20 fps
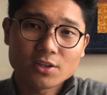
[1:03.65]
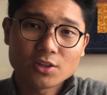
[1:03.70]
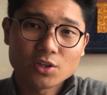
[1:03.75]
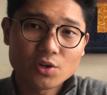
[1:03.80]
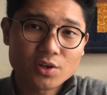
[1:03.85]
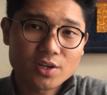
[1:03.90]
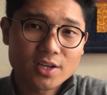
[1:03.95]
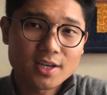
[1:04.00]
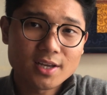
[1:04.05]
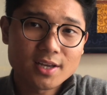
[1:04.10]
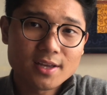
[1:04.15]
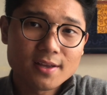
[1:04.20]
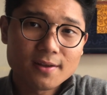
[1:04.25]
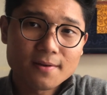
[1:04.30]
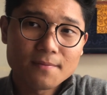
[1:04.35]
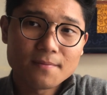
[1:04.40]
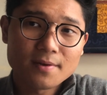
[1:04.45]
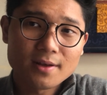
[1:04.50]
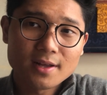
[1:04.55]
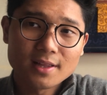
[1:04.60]
look
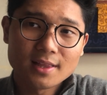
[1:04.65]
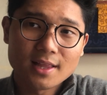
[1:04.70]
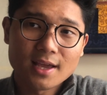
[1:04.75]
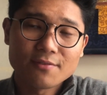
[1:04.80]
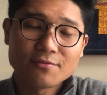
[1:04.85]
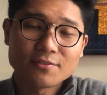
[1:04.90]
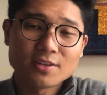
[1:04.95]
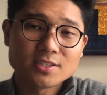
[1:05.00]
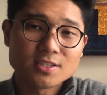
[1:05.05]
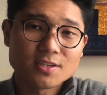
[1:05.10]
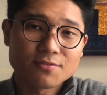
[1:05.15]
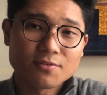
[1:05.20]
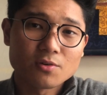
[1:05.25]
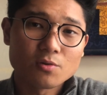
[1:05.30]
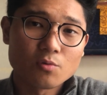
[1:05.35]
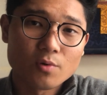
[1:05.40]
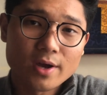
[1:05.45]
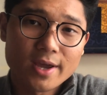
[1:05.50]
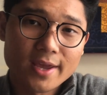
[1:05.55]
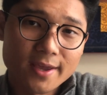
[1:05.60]
life in a different
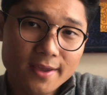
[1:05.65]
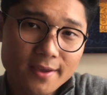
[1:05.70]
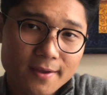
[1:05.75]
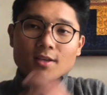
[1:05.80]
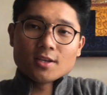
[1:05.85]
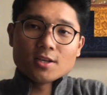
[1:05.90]
way.